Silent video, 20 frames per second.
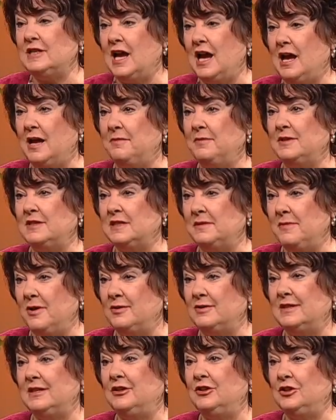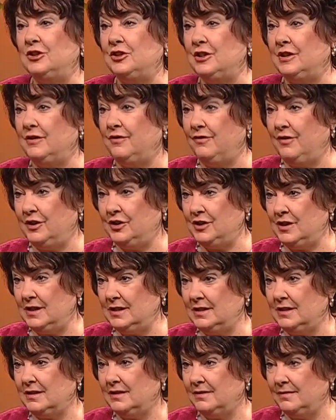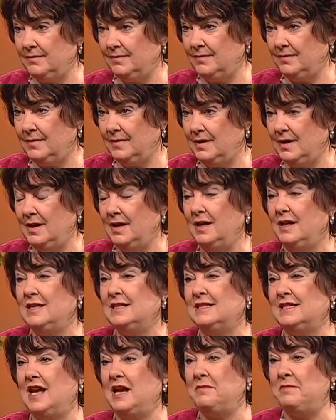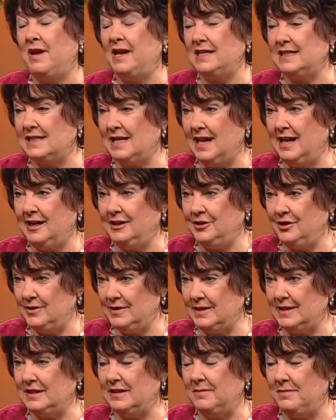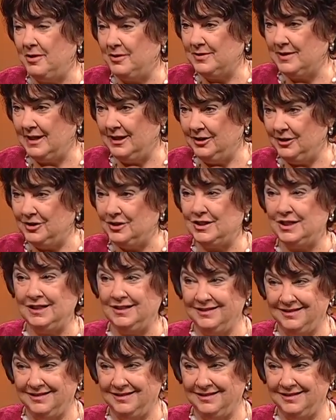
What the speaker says: top is the most energy efficient. Side-by-side uses the most energy.